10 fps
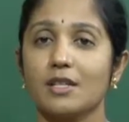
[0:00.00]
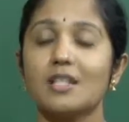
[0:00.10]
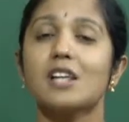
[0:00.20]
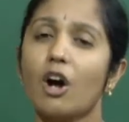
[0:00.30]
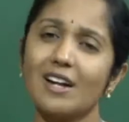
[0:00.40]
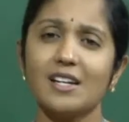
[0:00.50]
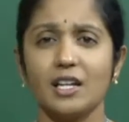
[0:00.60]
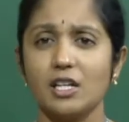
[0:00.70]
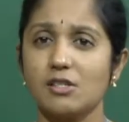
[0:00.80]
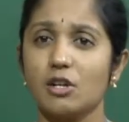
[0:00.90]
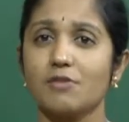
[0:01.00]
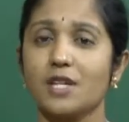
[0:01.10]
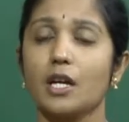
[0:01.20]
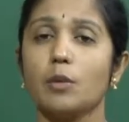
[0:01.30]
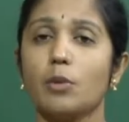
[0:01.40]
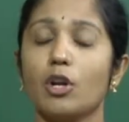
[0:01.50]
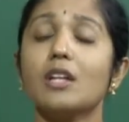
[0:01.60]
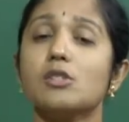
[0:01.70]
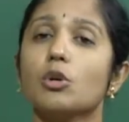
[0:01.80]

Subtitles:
that is halting instead of saying aborting.